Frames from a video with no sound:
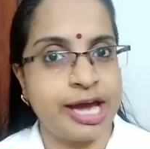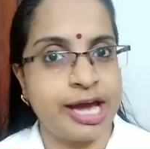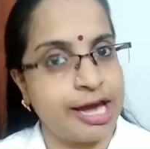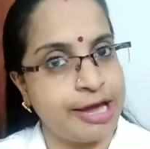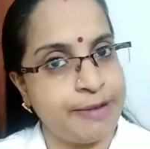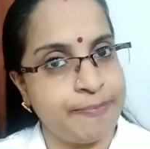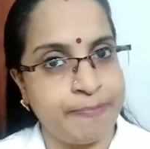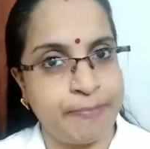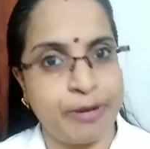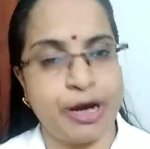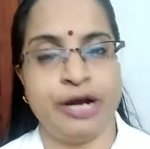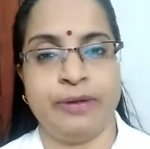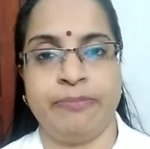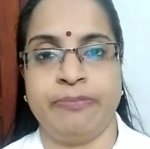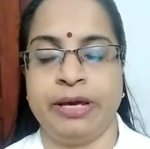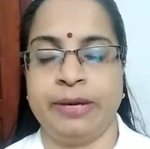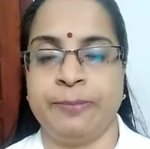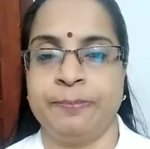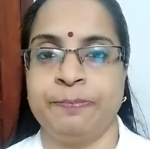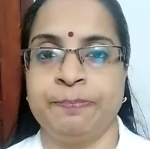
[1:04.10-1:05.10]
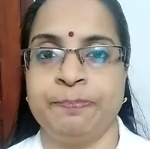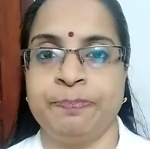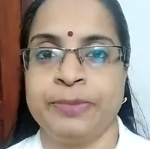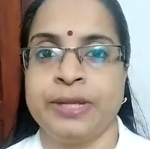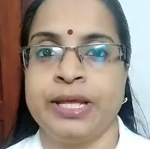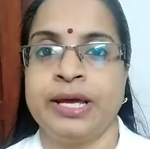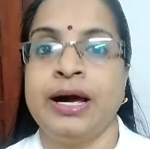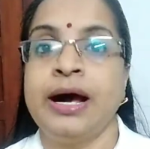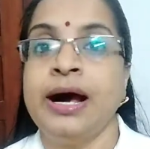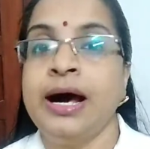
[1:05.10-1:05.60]
and part B.
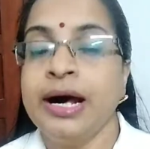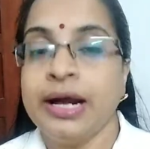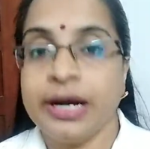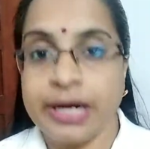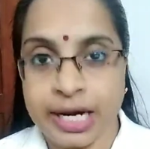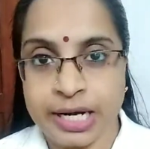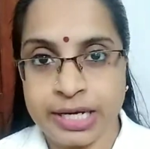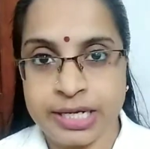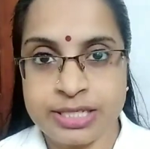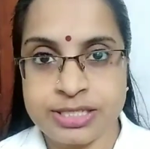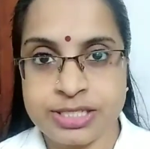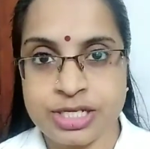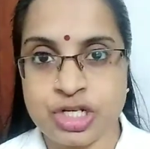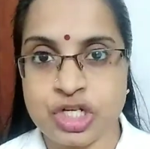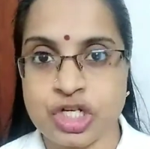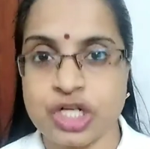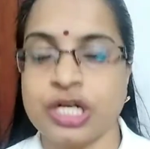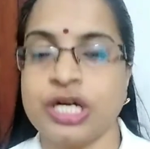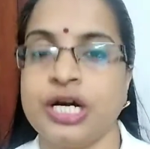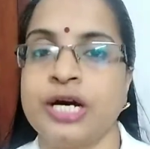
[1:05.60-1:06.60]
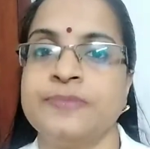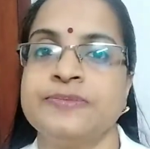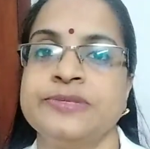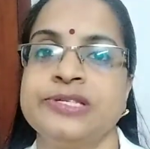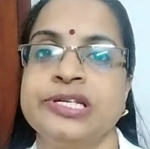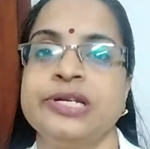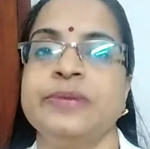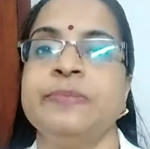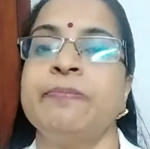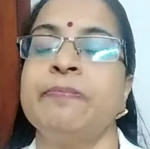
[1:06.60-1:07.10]
Writing section comes
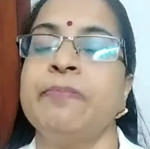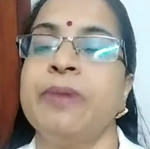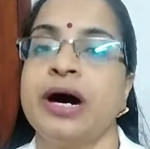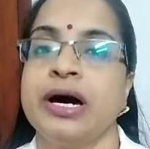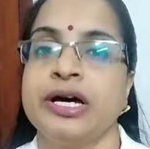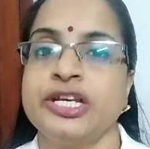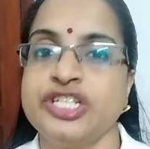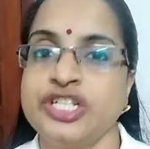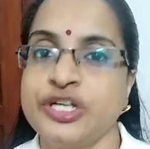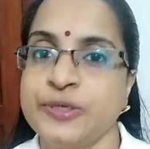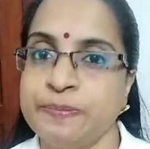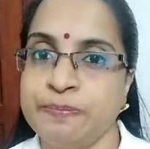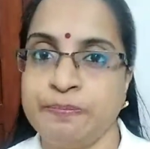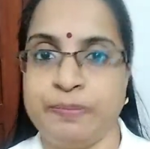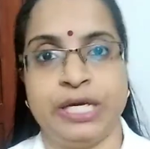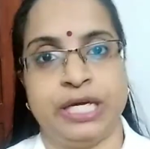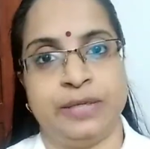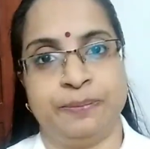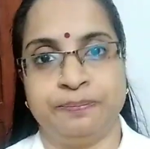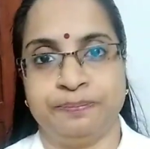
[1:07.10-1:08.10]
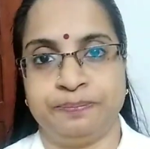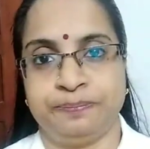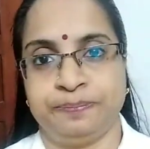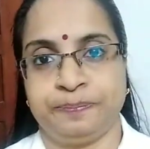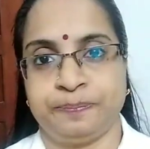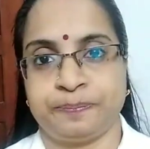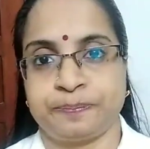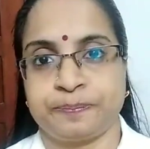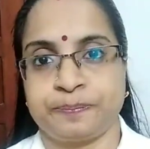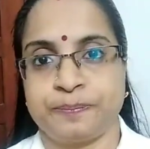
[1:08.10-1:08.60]
in part B.
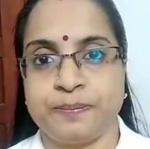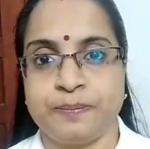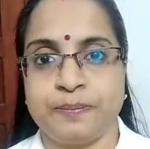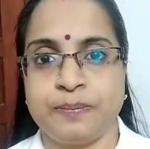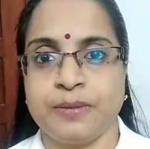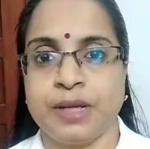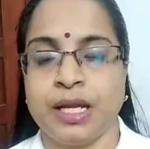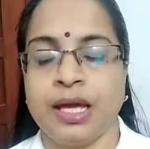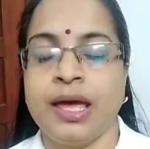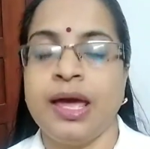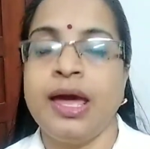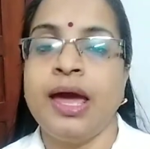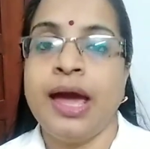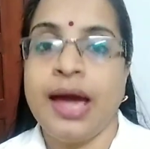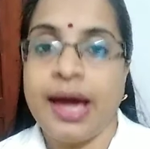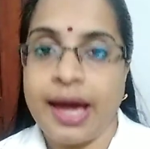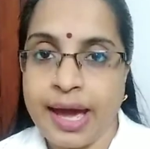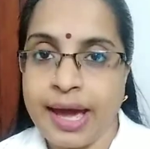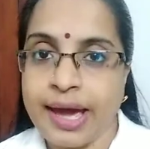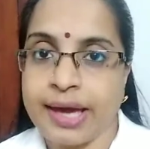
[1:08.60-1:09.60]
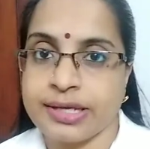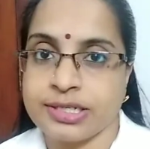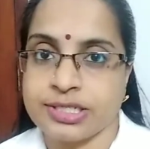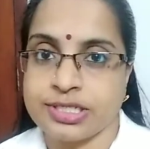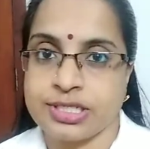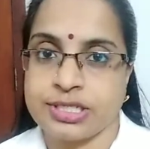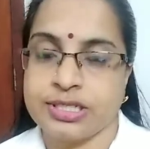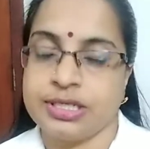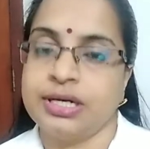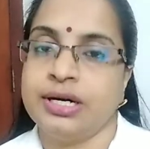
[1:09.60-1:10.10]
And
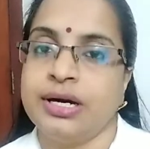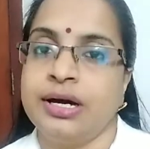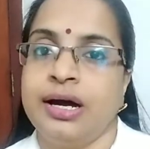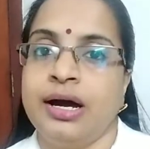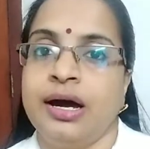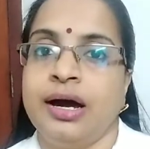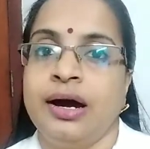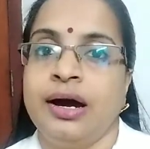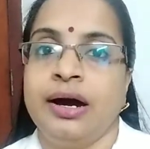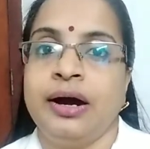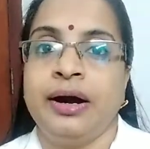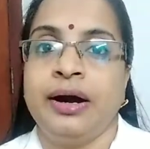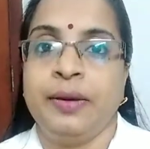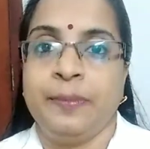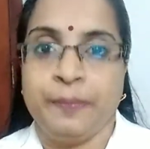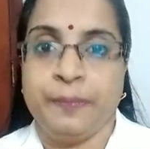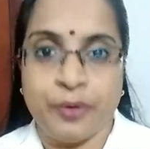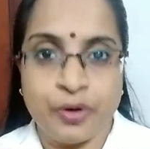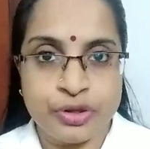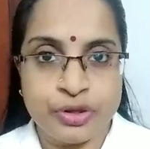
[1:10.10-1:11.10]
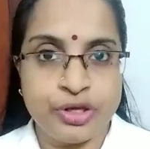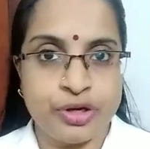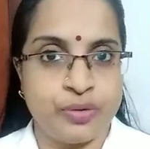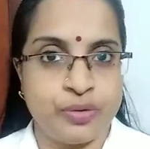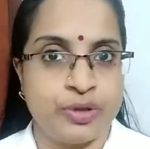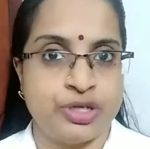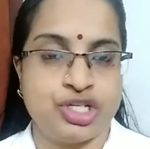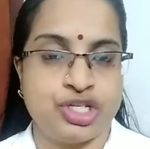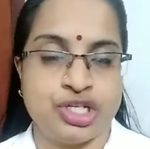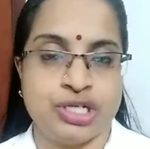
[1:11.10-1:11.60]
both the
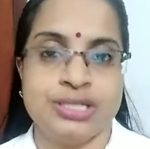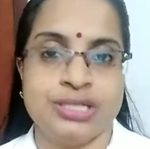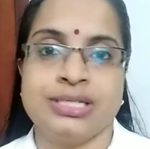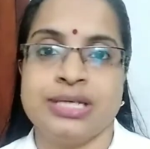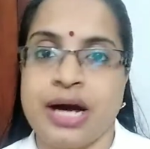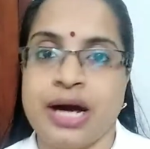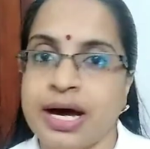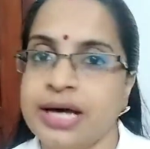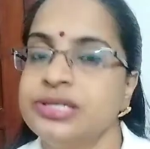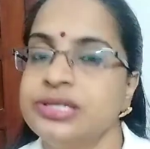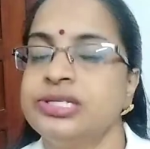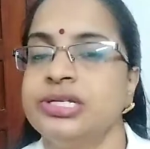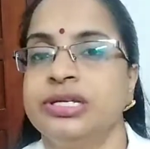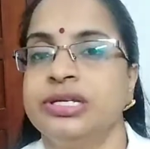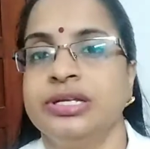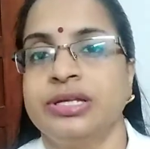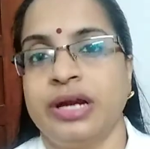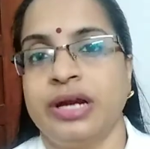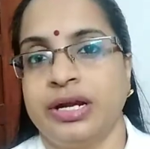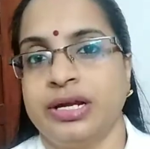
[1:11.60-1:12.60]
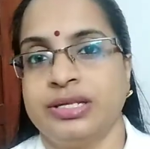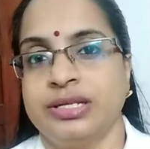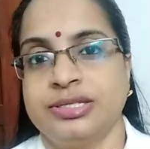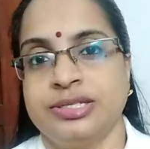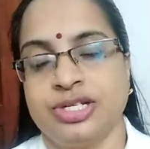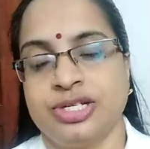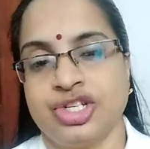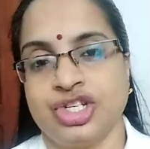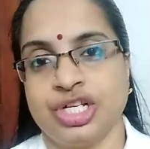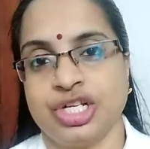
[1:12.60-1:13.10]
questions asked in the writing
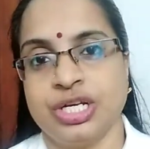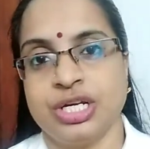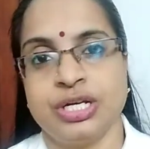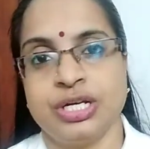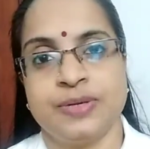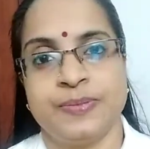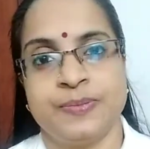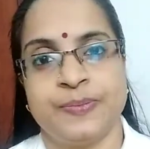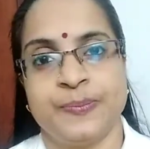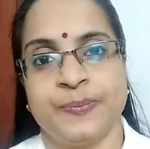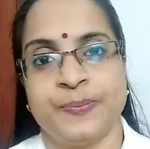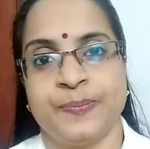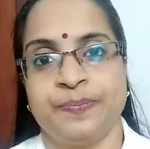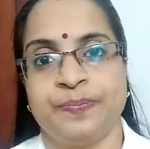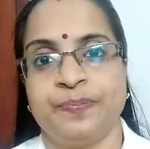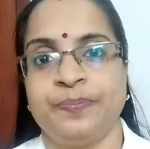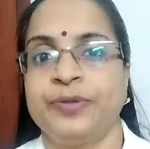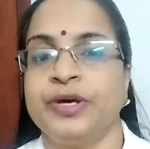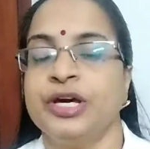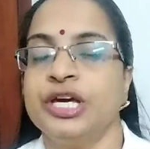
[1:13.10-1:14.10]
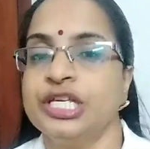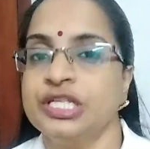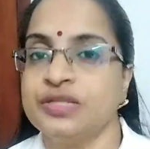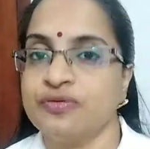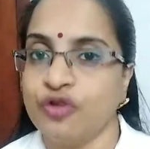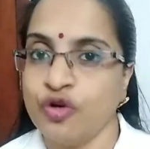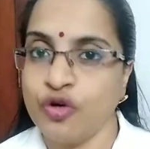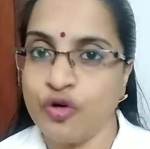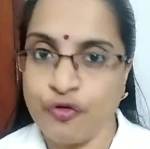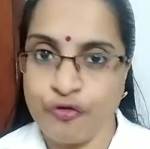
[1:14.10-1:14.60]
session is
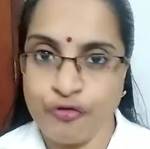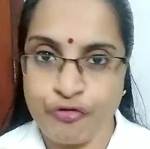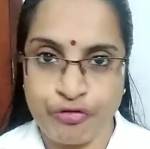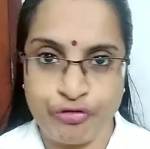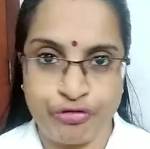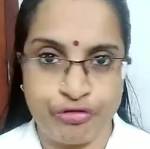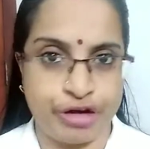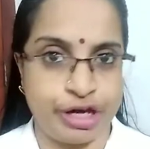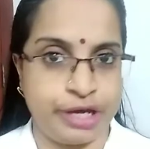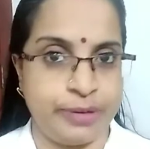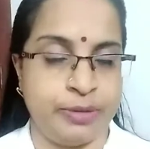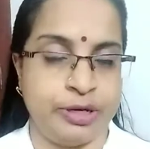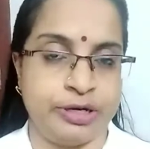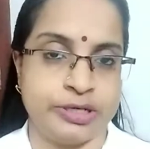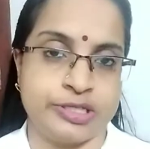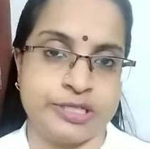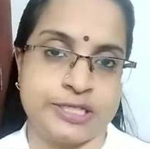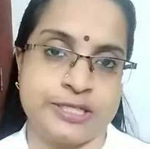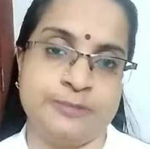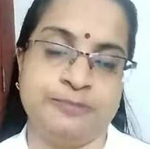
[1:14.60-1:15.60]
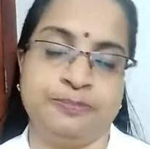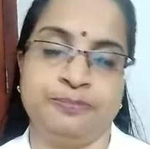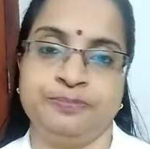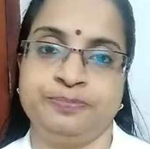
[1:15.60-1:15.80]
for 5 marks.